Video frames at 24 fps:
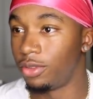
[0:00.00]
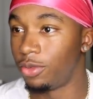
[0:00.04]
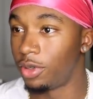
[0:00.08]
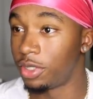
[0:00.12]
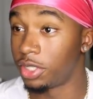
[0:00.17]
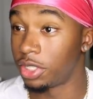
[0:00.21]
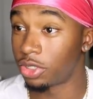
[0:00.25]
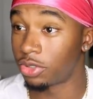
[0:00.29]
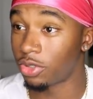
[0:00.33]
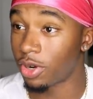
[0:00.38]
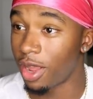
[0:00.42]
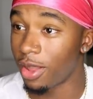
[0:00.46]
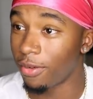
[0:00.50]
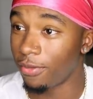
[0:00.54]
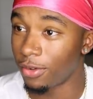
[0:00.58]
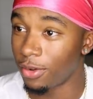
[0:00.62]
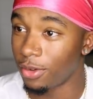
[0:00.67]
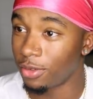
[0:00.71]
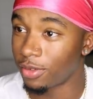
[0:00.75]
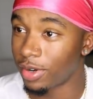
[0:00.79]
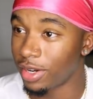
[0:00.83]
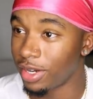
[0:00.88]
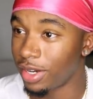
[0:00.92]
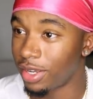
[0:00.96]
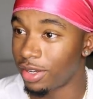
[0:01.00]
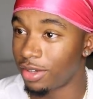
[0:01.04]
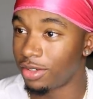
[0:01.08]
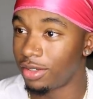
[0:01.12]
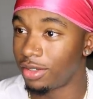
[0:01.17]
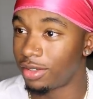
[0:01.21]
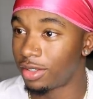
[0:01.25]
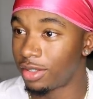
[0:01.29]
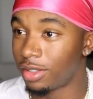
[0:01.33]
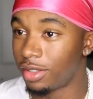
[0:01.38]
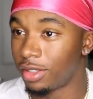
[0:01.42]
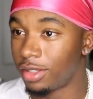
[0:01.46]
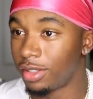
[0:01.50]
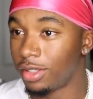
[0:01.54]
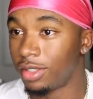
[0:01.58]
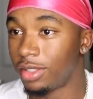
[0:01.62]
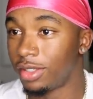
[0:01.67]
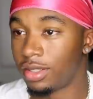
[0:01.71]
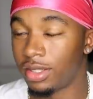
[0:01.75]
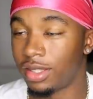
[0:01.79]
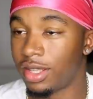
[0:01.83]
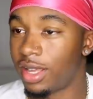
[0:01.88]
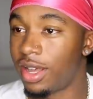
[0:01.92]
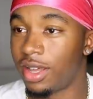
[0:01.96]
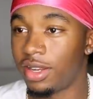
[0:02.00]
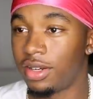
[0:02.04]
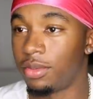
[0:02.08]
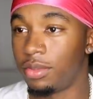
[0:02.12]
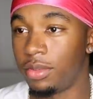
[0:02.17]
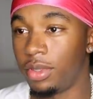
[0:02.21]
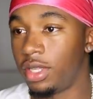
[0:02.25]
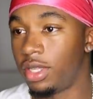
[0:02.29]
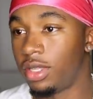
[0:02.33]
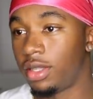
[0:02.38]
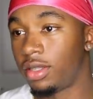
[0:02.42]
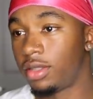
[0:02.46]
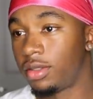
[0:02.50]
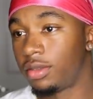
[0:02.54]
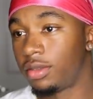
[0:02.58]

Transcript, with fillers: You on the trap phone right now? Got to be.